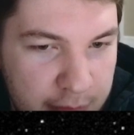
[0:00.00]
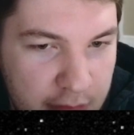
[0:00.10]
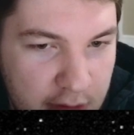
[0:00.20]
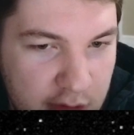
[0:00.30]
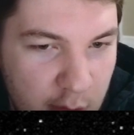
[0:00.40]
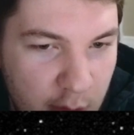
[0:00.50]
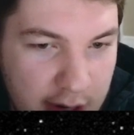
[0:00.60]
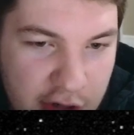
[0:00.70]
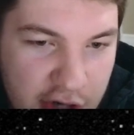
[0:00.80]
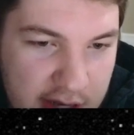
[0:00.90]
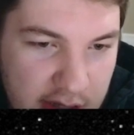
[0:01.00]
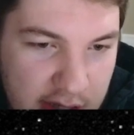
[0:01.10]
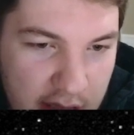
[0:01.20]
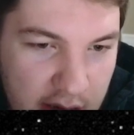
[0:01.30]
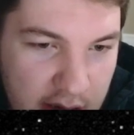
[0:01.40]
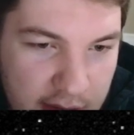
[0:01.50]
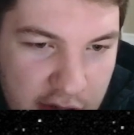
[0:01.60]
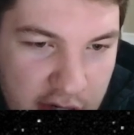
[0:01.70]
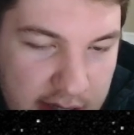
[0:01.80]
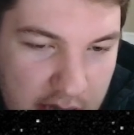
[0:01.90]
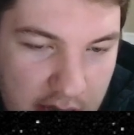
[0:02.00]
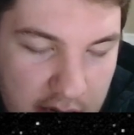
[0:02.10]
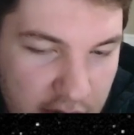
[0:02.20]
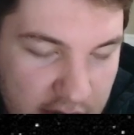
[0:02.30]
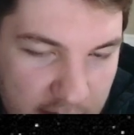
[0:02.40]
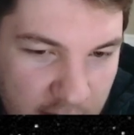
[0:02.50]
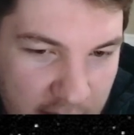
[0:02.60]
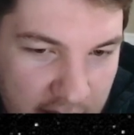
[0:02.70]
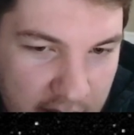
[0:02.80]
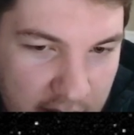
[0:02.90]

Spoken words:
So do I want to chase it again? If I chase it again, he just comes back.